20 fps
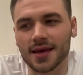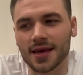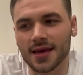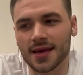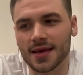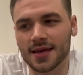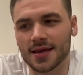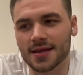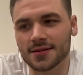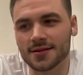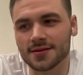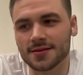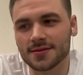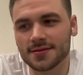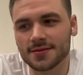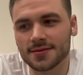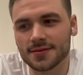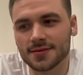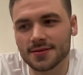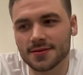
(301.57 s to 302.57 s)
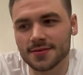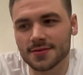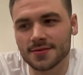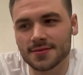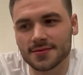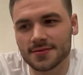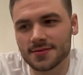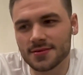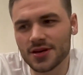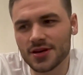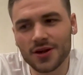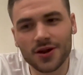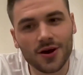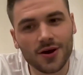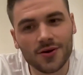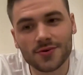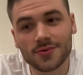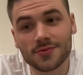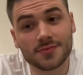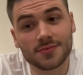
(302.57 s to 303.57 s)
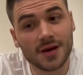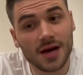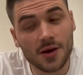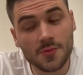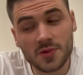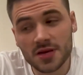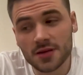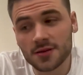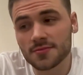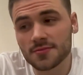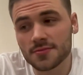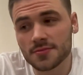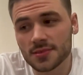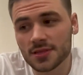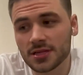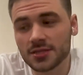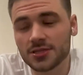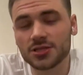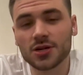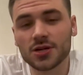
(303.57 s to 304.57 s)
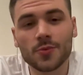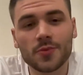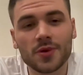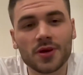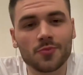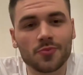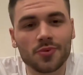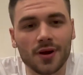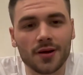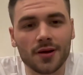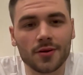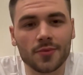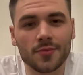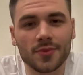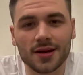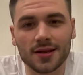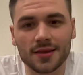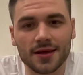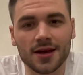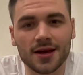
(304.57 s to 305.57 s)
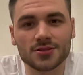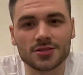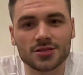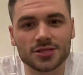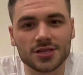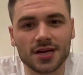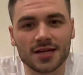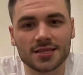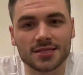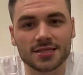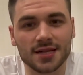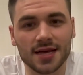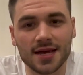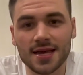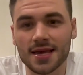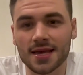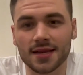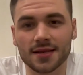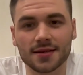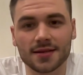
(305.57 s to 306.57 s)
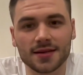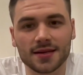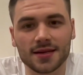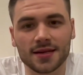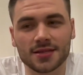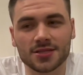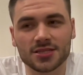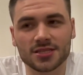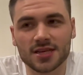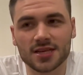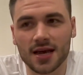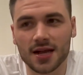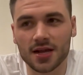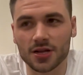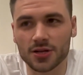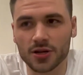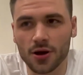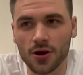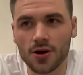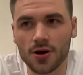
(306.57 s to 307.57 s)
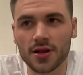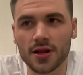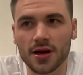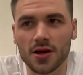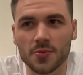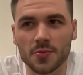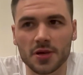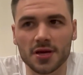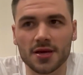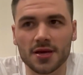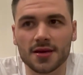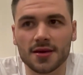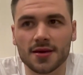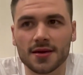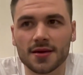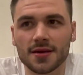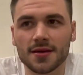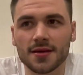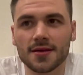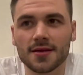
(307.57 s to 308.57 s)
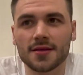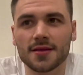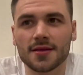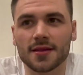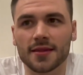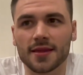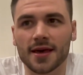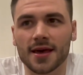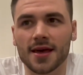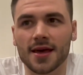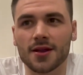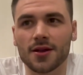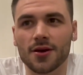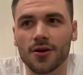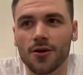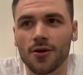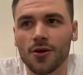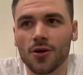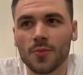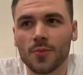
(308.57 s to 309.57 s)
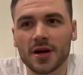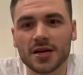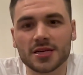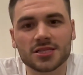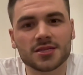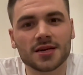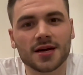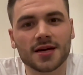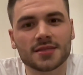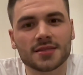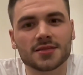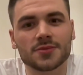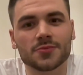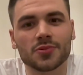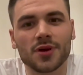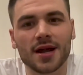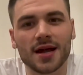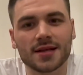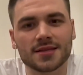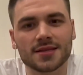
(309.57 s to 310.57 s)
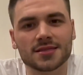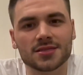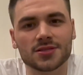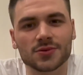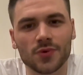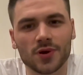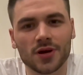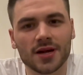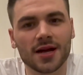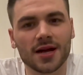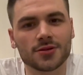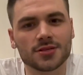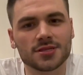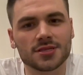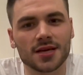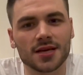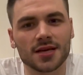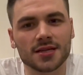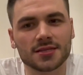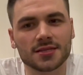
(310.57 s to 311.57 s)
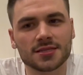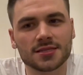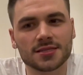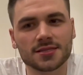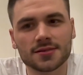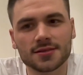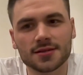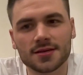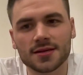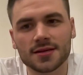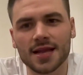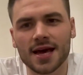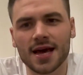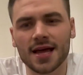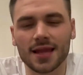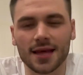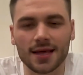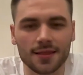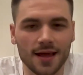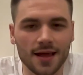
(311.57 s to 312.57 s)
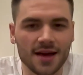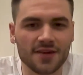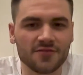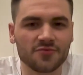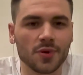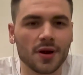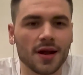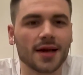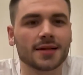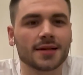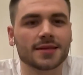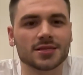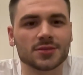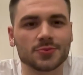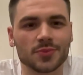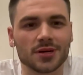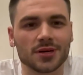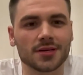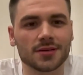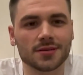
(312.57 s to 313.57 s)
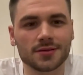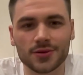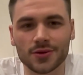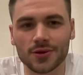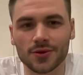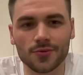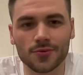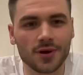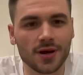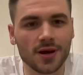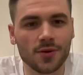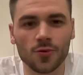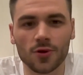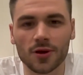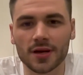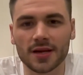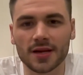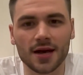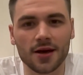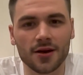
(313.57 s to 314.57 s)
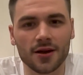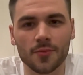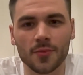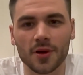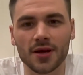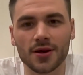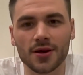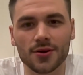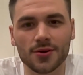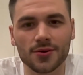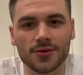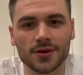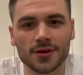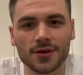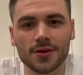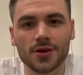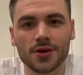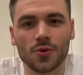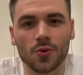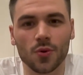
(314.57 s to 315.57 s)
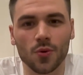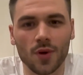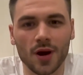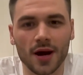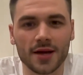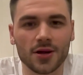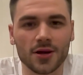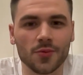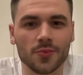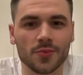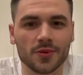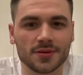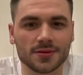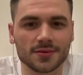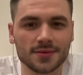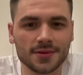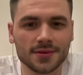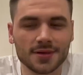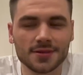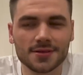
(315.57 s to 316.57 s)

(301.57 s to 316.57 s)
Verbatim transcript: And you know, I mean, legitimately, probably about a thousand shots a day, and it just kind of dawned on me that all my shots in practice and workout settings not like live practice, but you know, when I'm working out on my own, we're wide open.